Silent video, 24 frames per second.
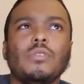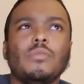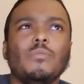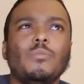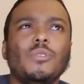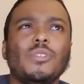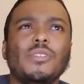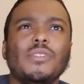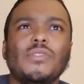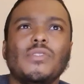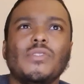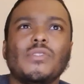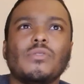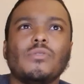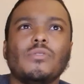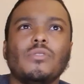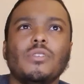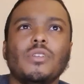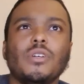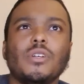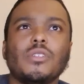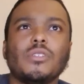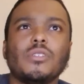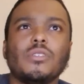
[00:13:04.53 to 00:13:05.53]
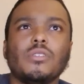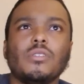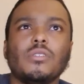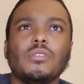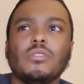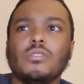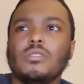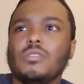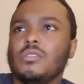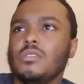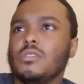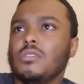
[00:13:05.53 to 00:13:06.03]
what is this called actually?
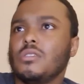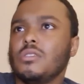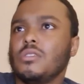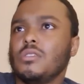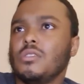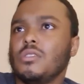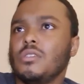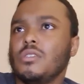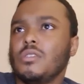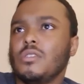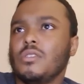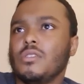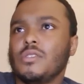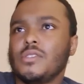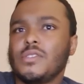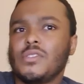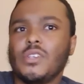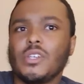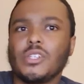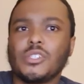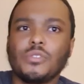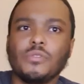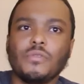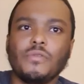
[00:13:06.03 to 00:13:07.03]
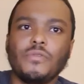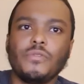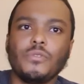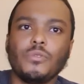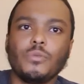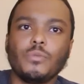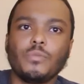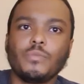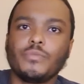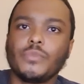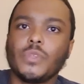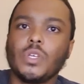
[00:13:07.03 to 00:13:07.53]
Section
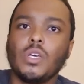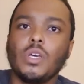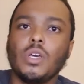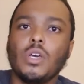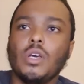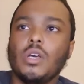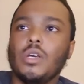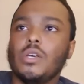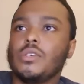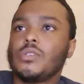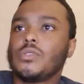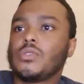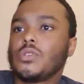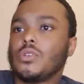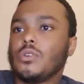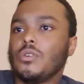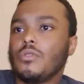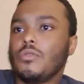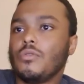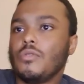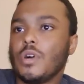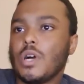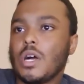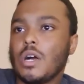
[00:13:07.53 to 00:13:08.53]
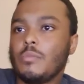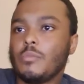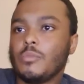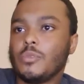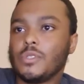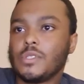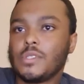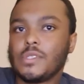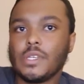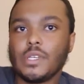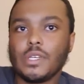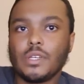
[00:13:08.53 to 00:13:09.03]
view. So I'm gonna
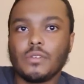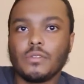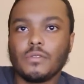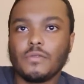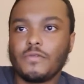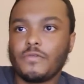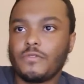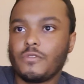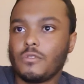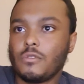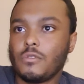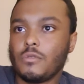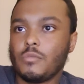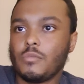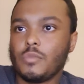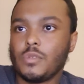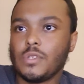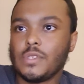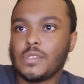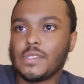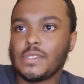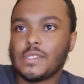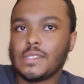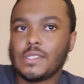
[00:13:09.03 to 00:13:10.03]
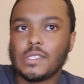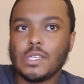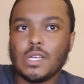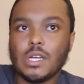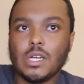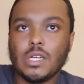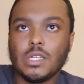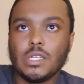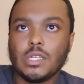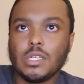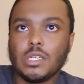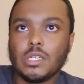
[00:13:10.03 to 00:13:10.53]
take it from a
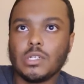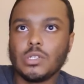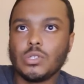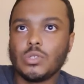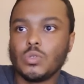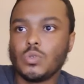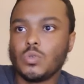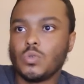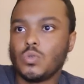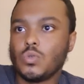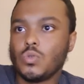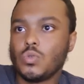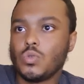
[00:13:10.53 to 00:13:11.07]
side angle.